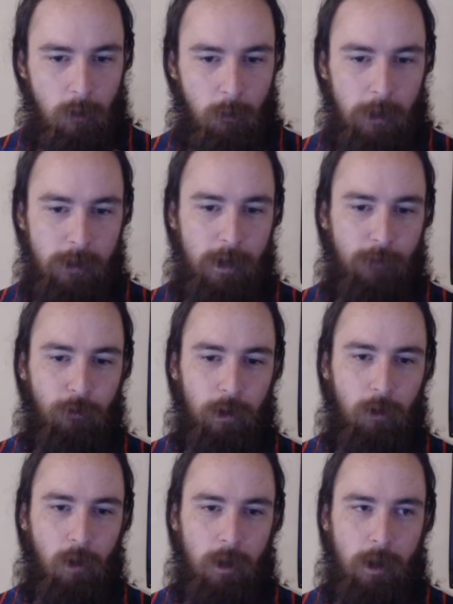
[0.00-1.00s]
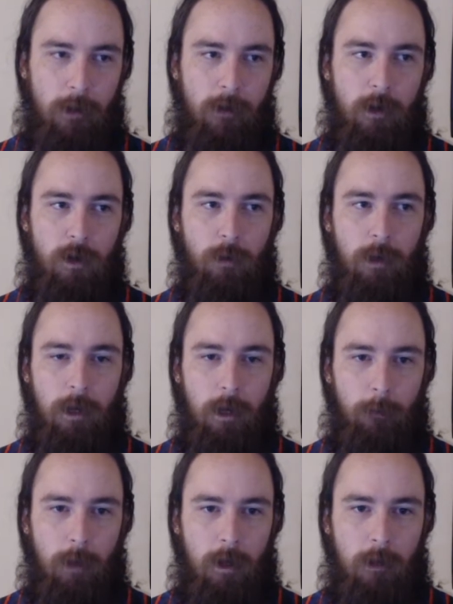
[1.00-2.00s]
we could definitely look into doing
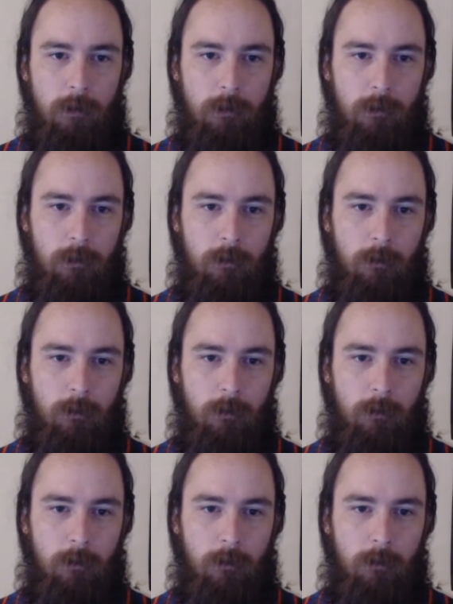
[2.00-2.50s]
campaigns.